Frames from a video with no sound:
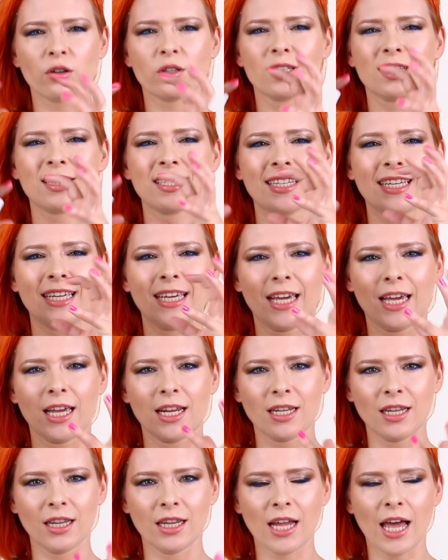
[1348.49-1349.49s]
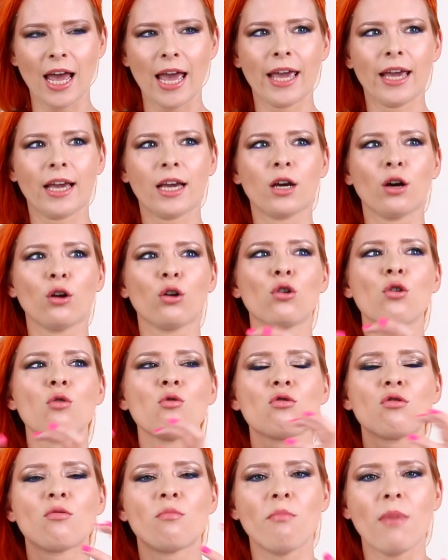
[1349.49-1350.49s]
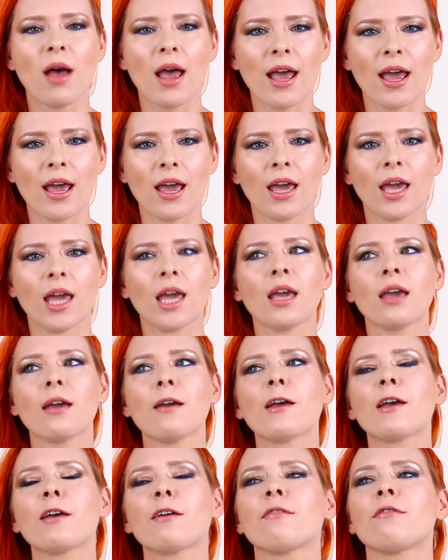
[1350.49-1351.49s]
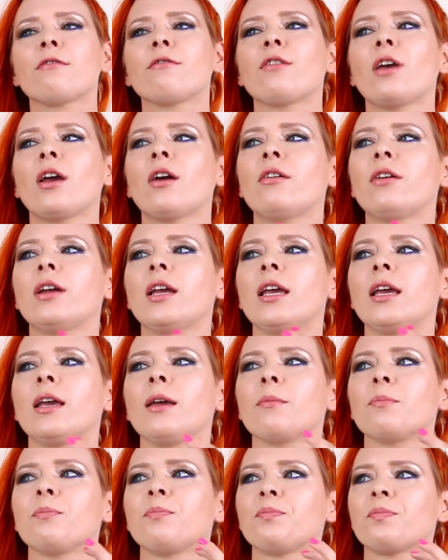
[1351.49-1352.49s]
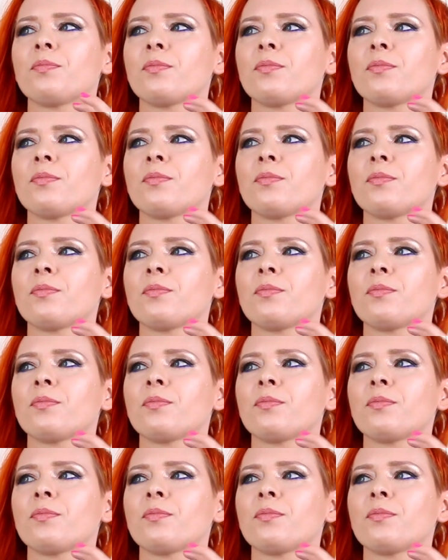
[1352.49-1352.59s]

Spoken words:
skin-like, gourmet, very,